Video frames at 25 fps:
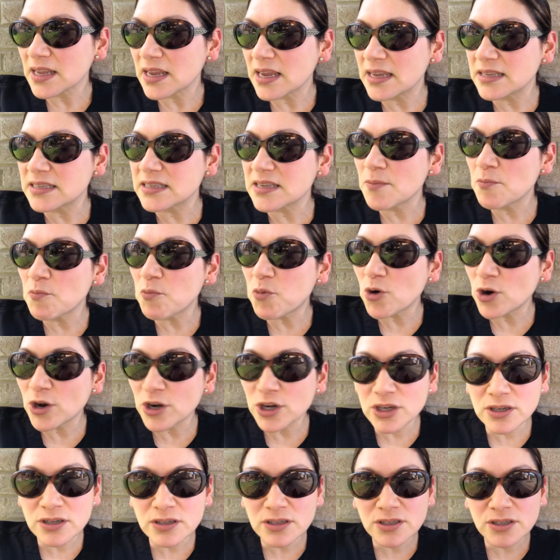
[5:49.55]
It's
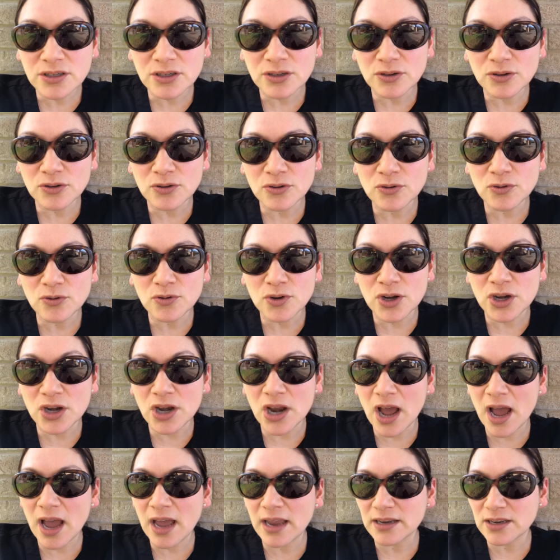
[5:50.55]
important to
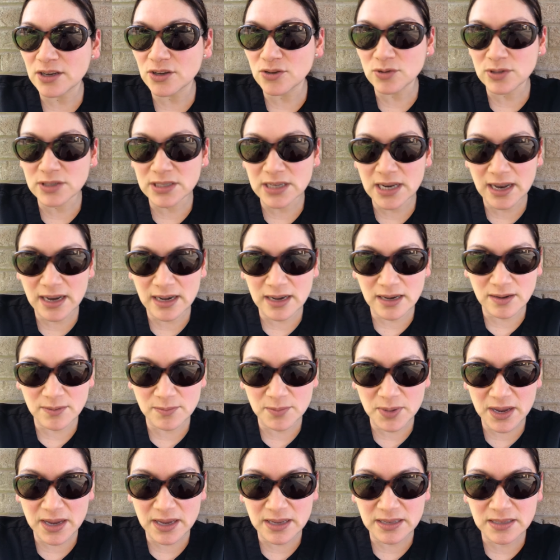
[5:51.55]
not use tanning
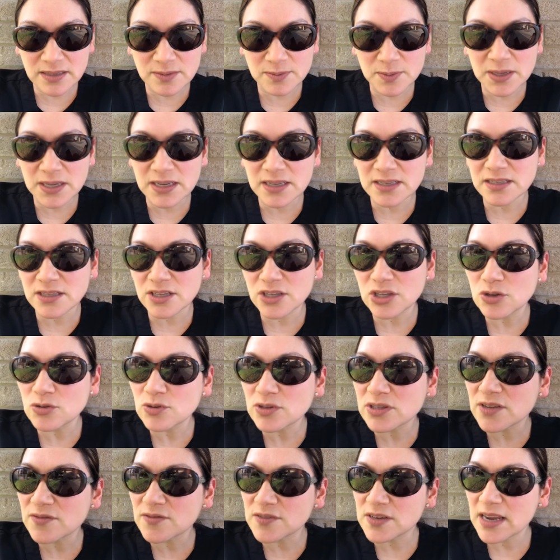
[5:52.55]
beds because the
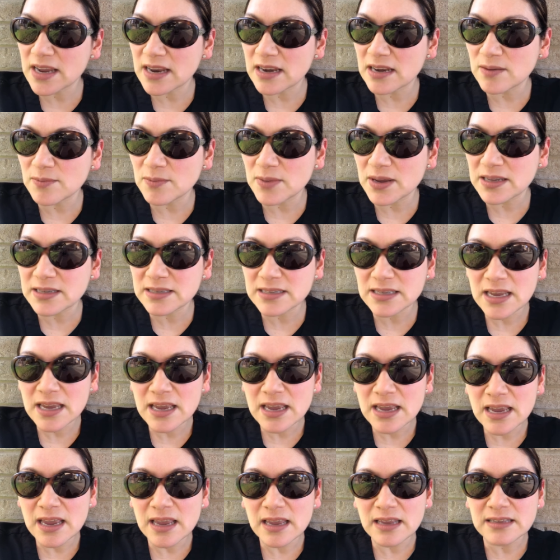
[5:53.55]
use of tanning beds
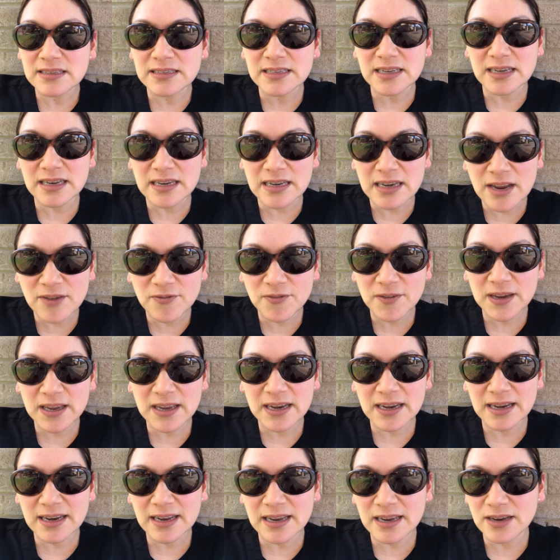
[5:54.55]

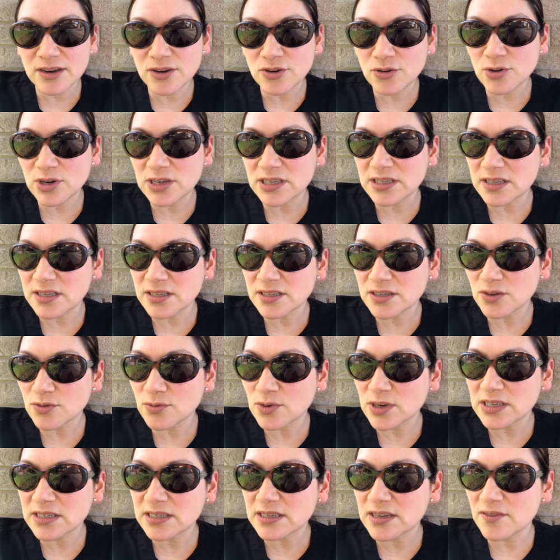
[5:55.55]
significantly increases the
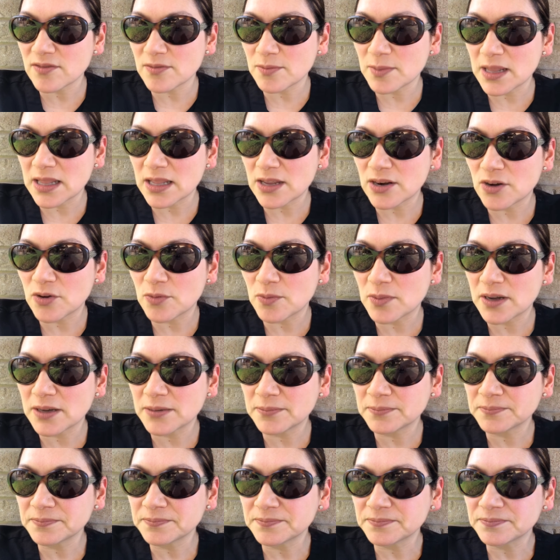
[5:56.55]
risk of
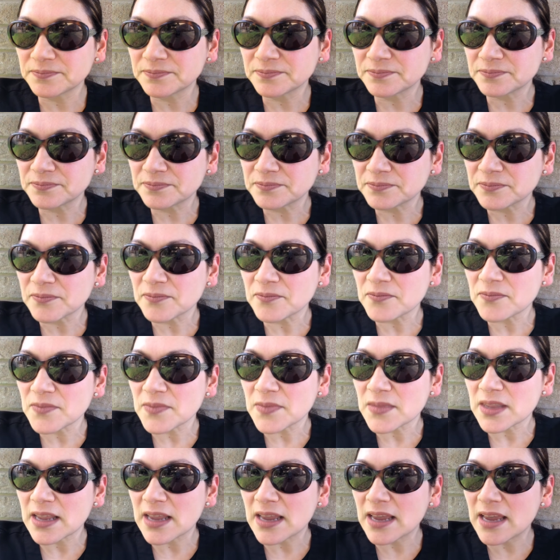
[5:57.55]
melanoma.
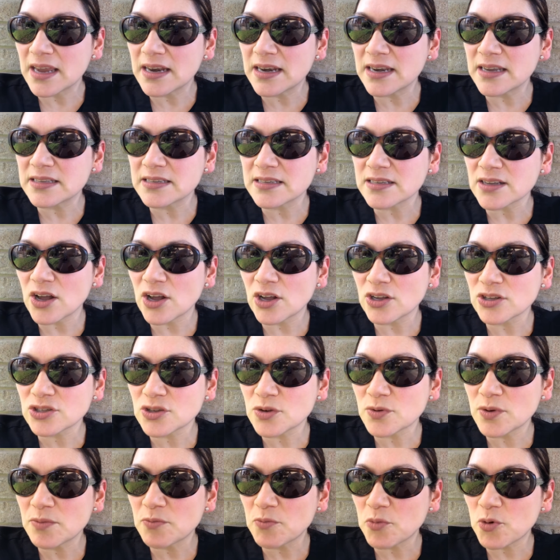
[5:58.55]
And it's
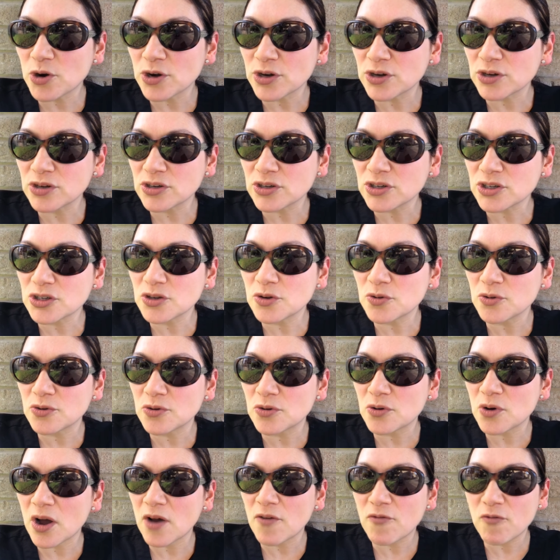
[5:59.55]
also important
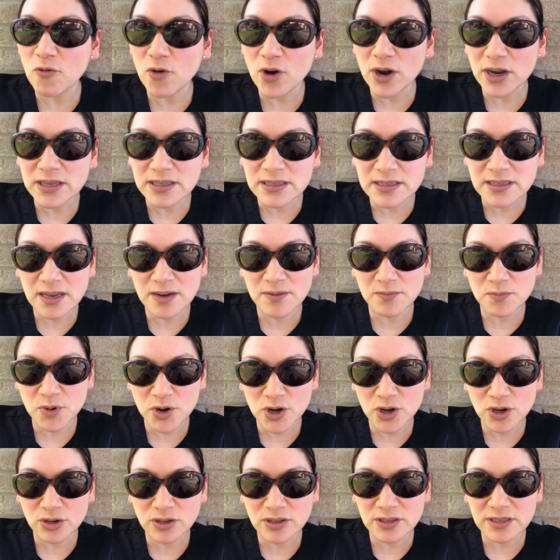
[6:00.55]
to avoid
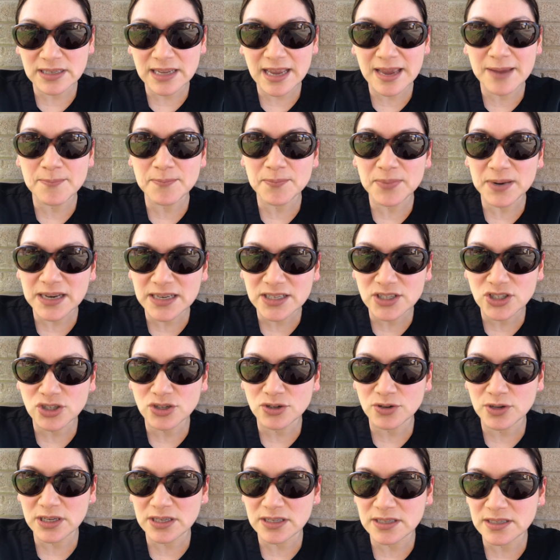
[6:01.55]
sunburns and
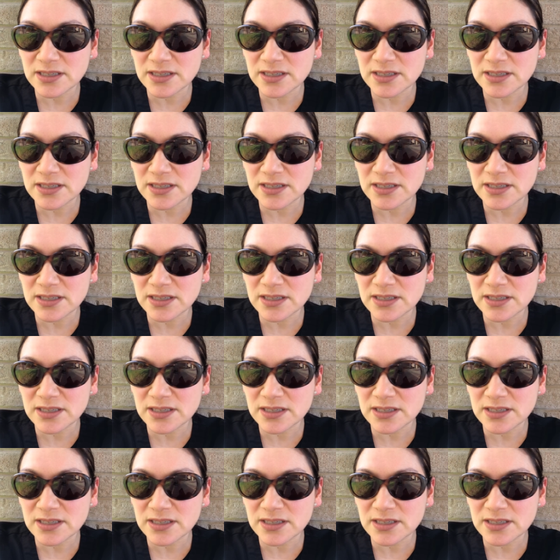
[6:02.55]
blistering